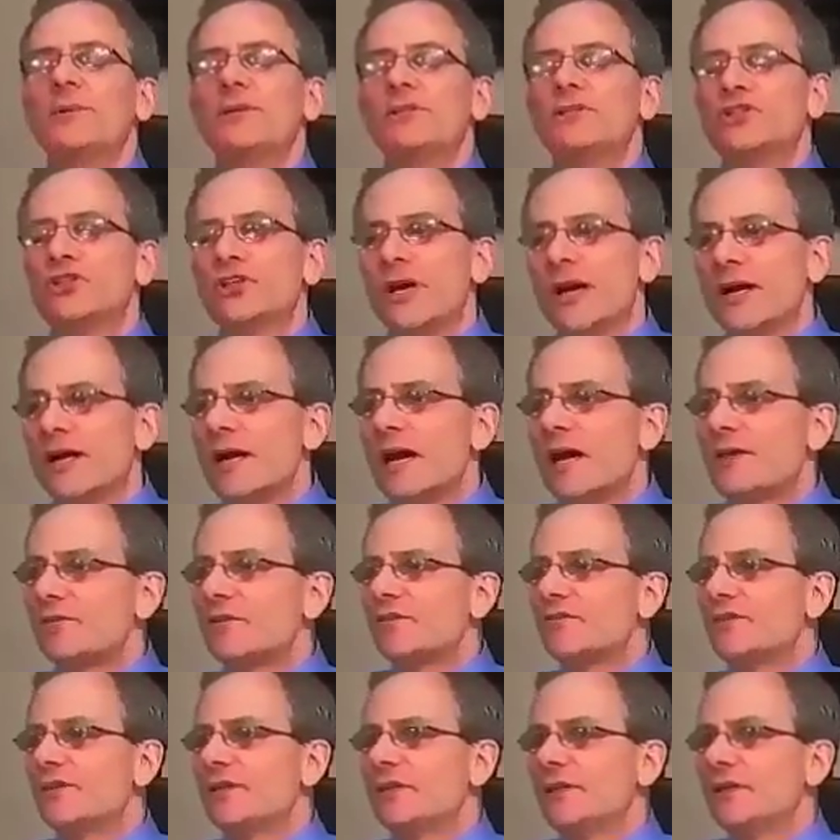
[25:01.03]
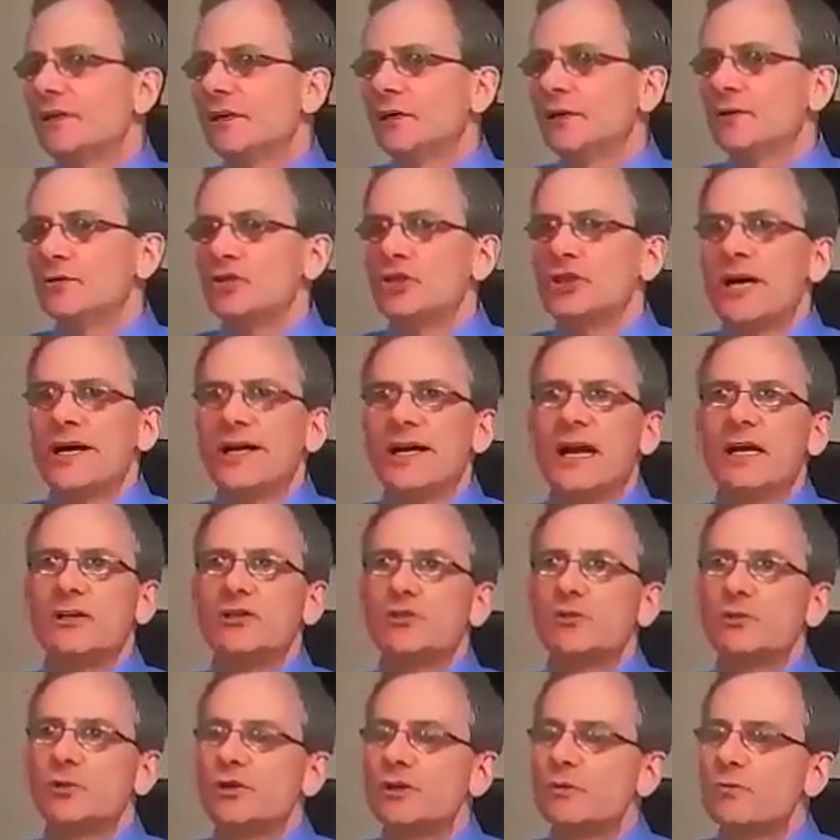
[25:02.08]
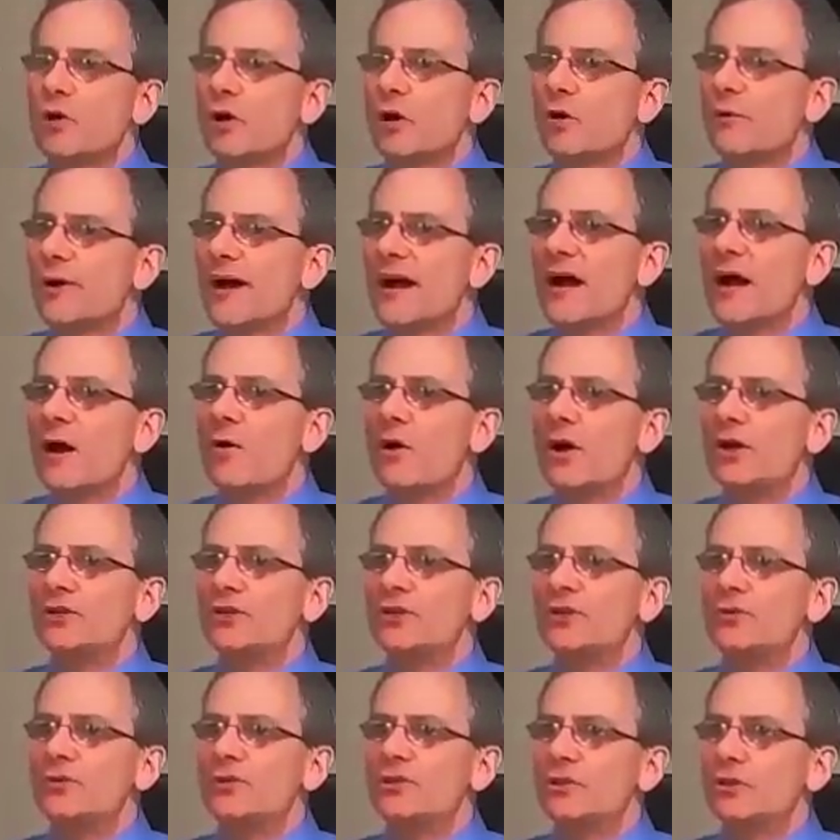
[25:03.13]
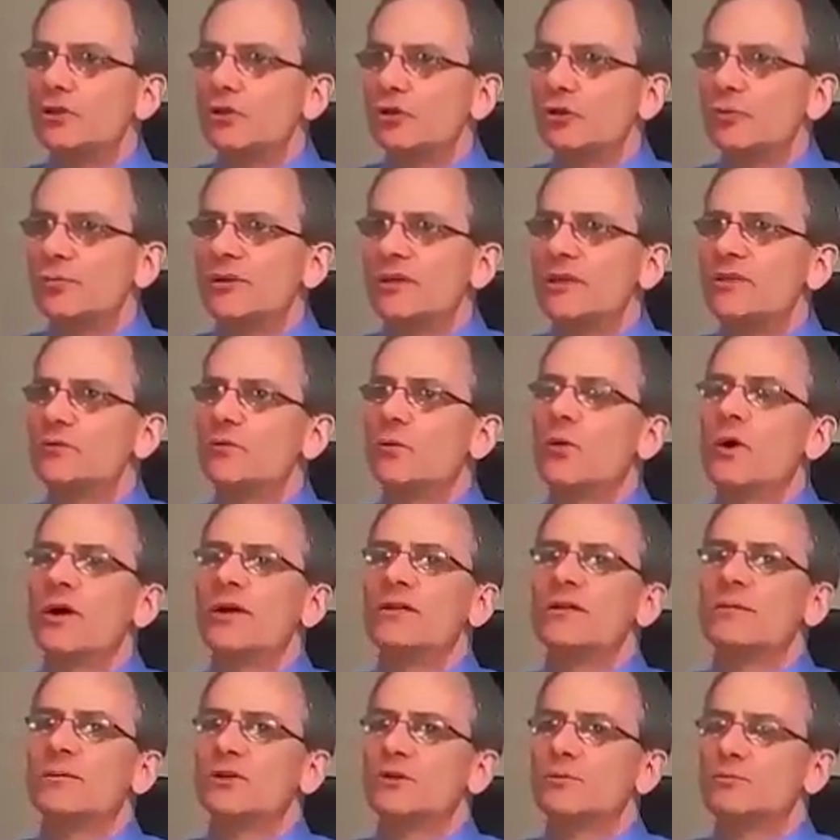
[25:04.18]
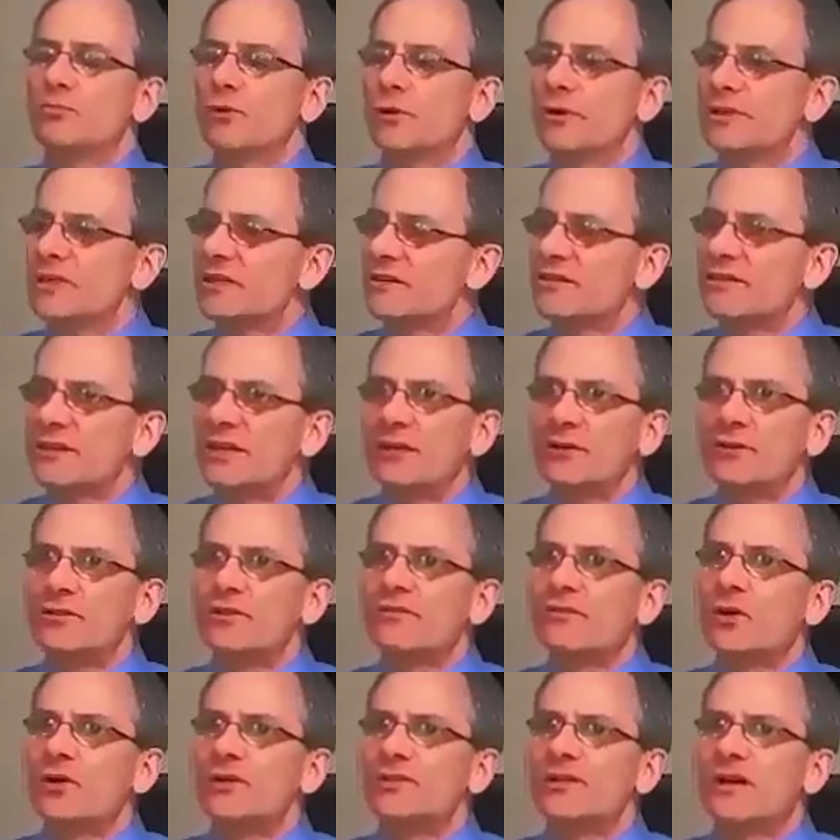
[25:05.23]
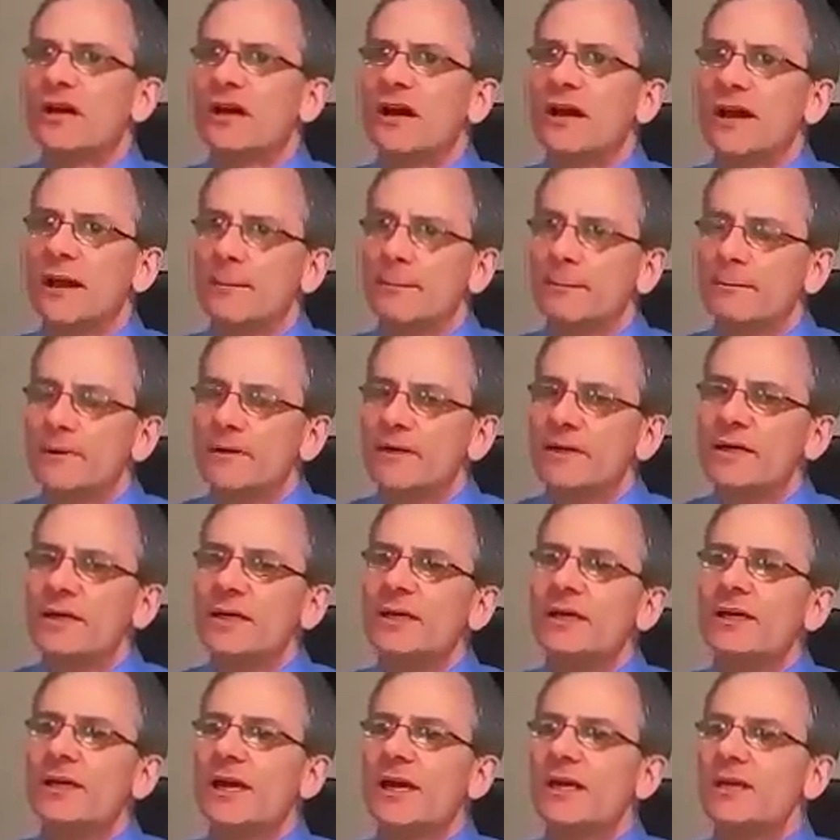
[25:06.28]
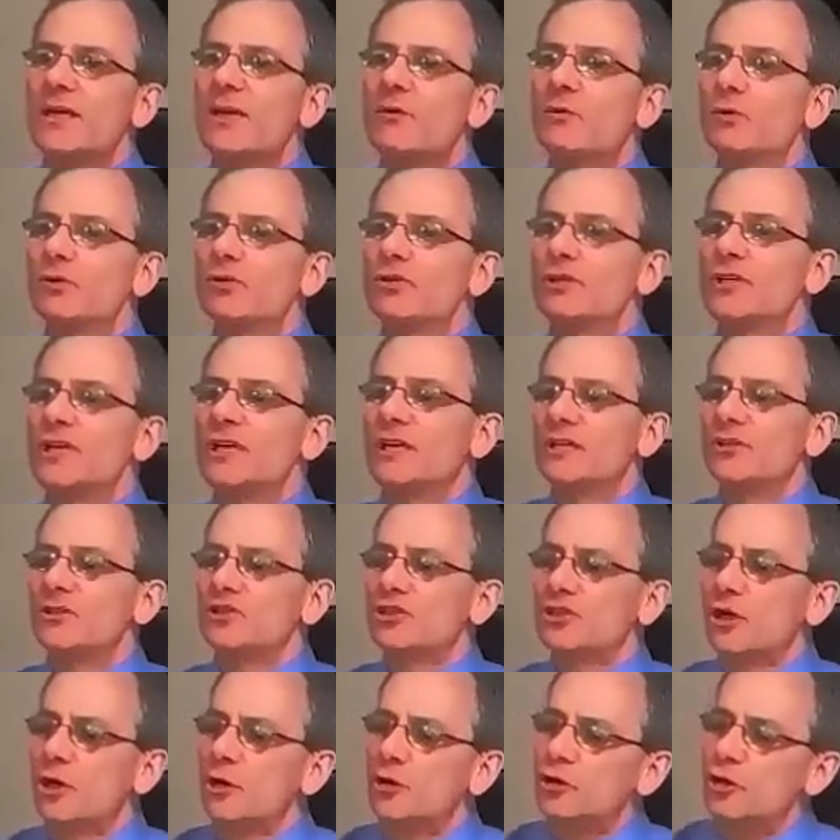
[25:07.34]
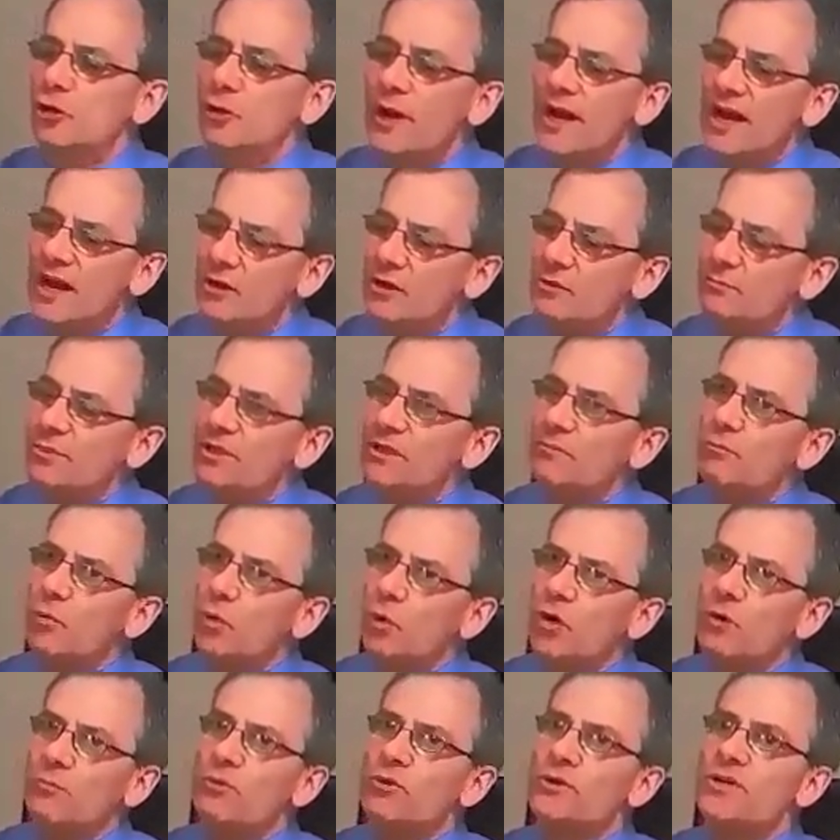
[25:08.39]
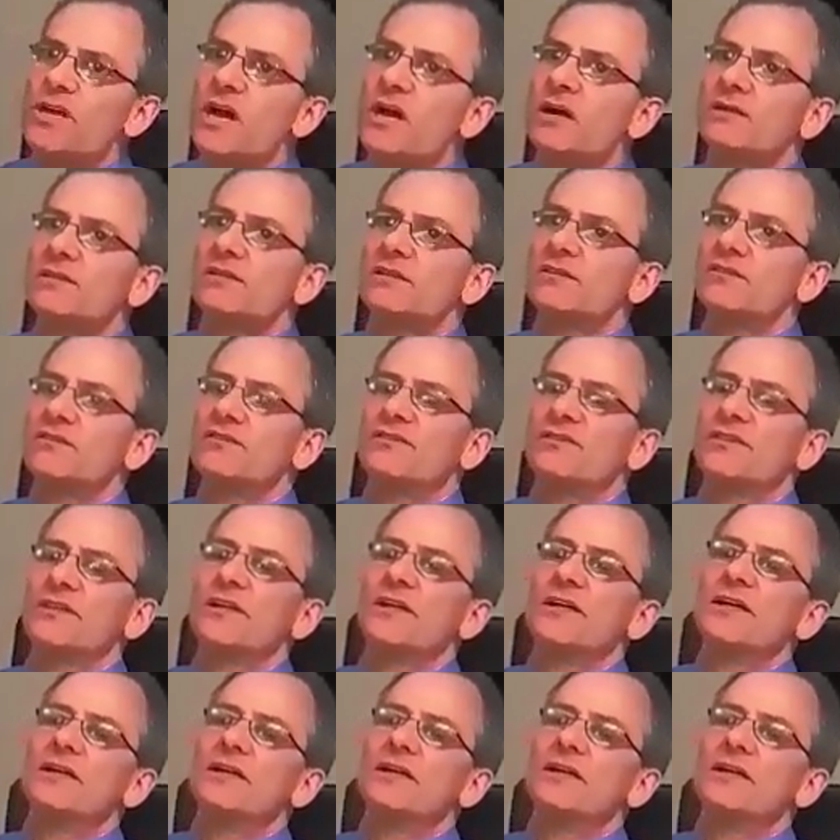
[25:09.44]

but check out the video, check out Sri Kumar Rao on YouTube. He's one of the most brilliant thinkers of our time, and he can show you how to be more productive